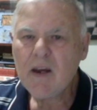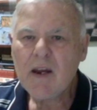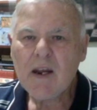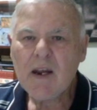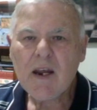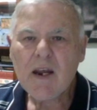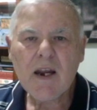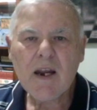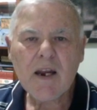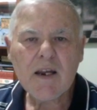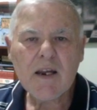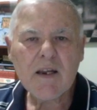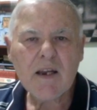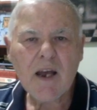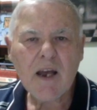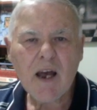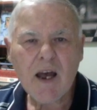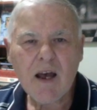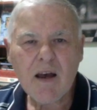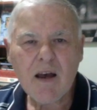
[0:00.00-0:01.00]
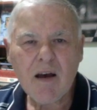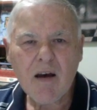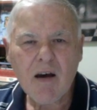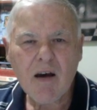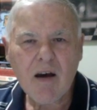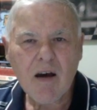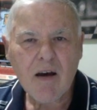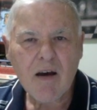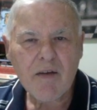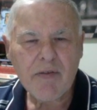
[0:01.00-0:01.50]
and
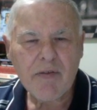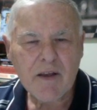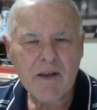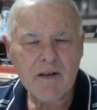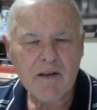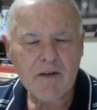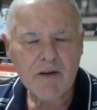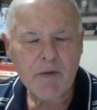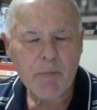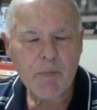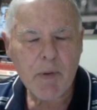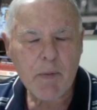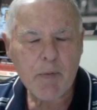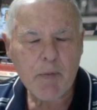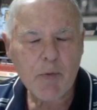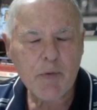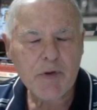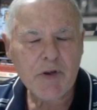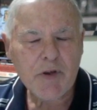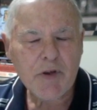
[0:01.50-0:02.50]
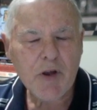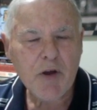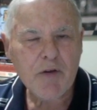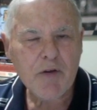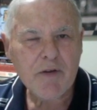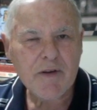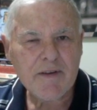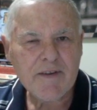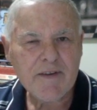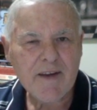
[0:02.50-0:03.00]
I think a lot of people would know
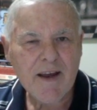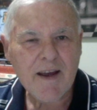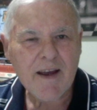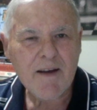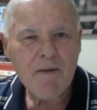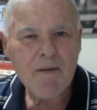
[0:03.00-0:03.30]
that